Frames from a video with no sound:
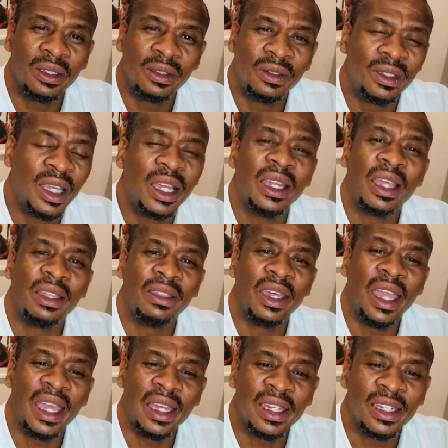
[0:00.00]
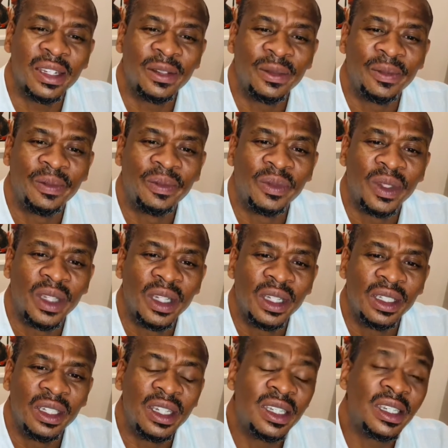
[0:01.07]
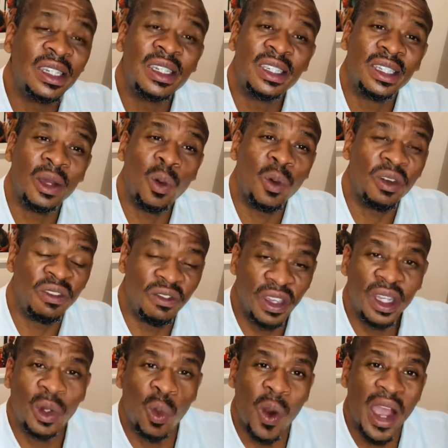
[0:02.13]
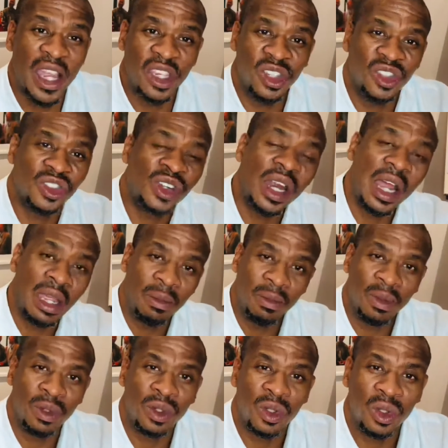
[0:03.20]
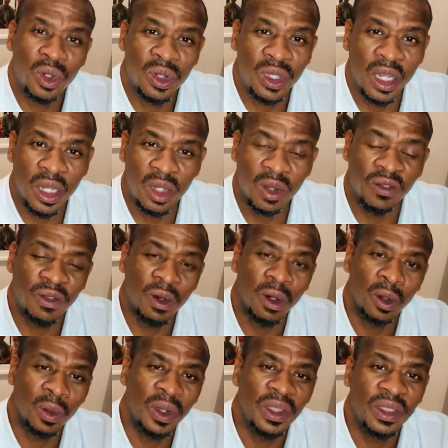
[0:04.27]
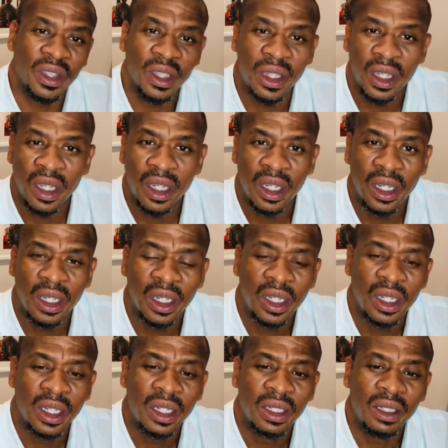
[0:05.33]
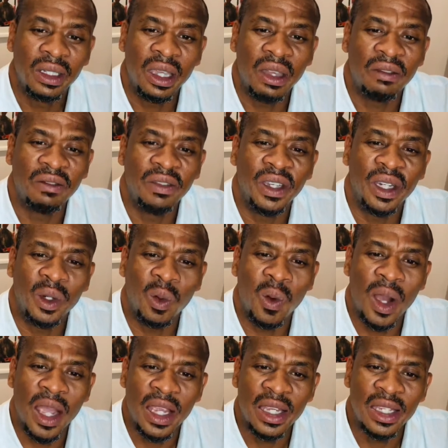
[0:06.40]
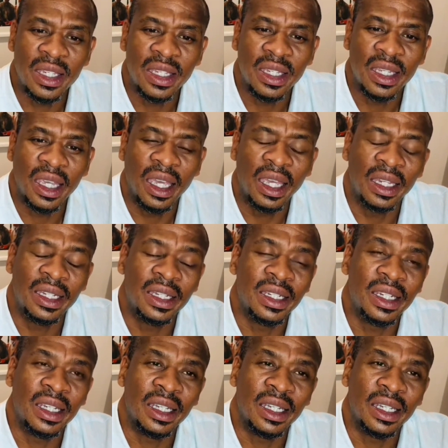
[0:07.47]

They are like that. This is the very wise tribe to start off with. They are very wise, and